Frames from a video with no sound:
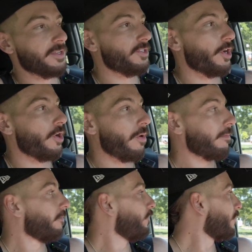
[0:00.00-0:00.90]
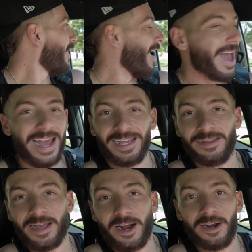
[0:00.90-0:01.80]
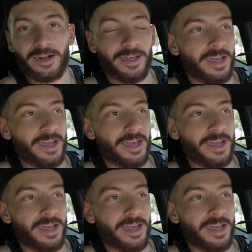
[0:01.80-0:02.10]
So hang in there.